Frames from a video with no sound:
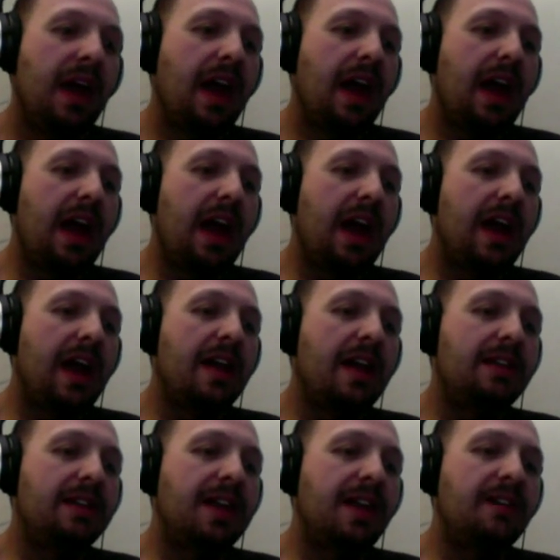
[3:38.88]

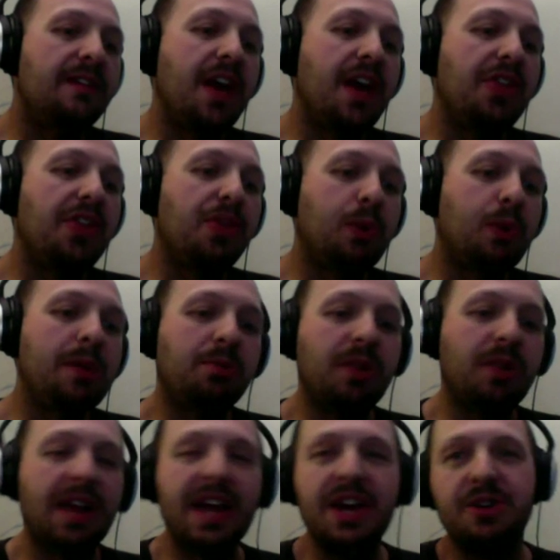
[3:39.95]
And they've got three
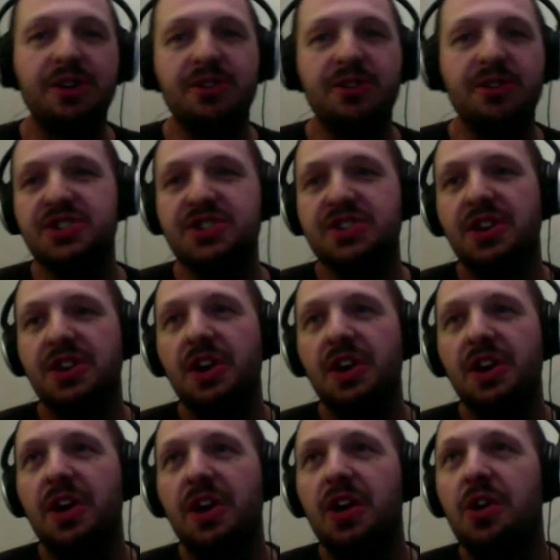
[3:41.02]
players
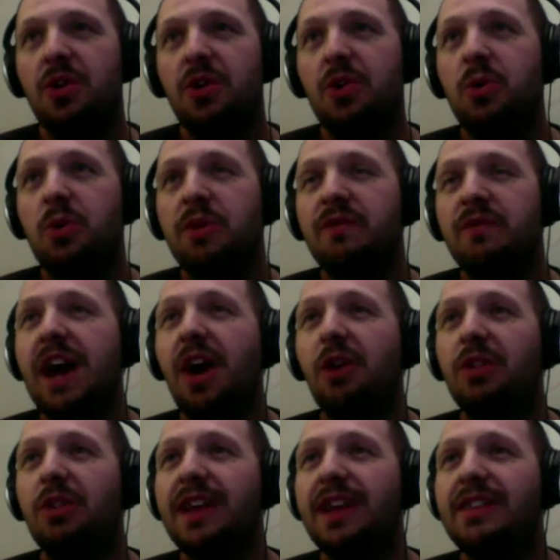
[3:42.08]
who have now
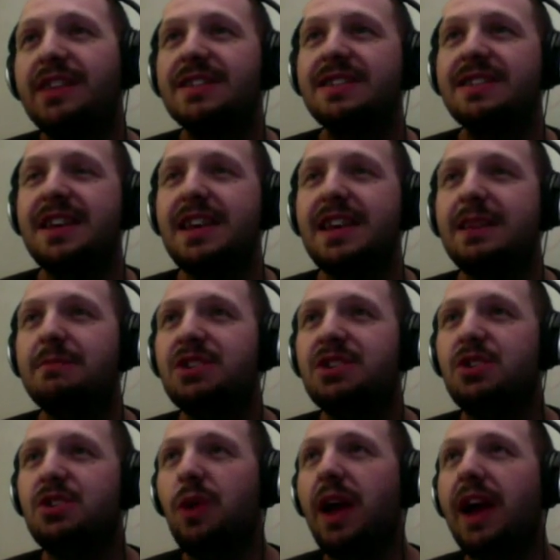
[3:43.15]
led this team
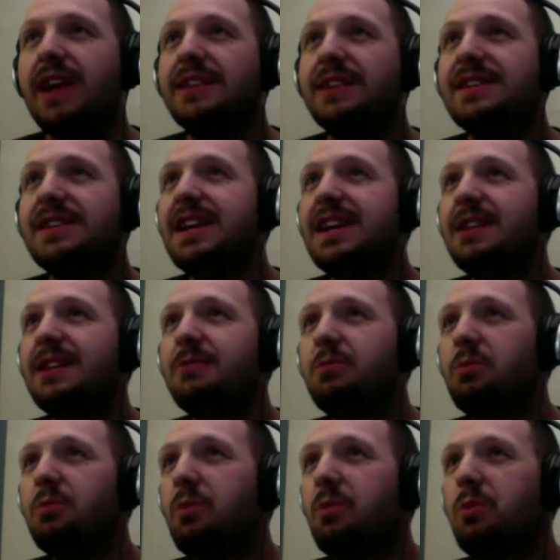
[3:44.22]
to 18
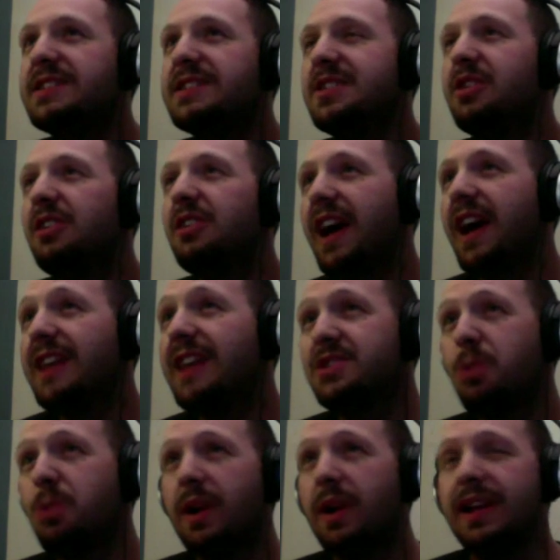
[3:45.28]
wins in their
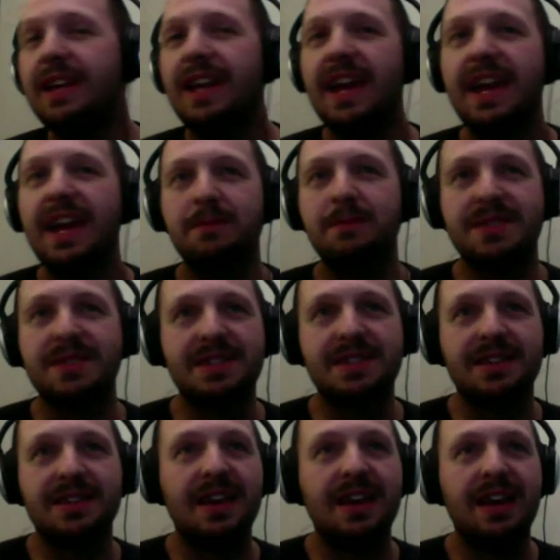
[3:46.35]
last 20 games.
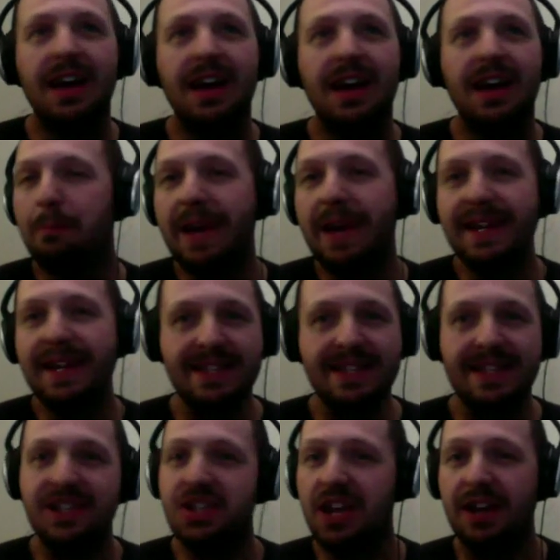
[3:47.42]

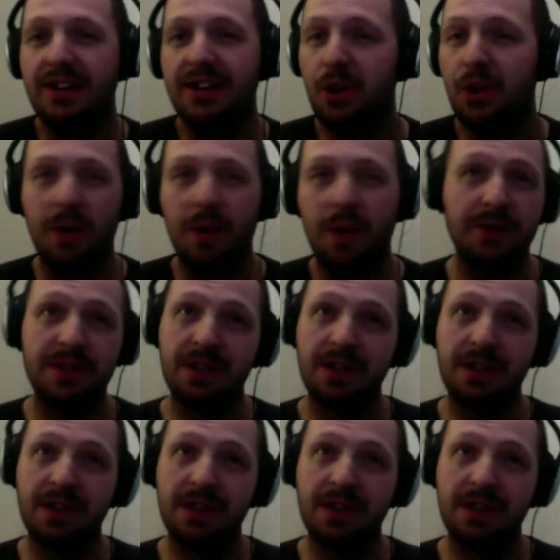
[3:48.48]
Amazing turnaround.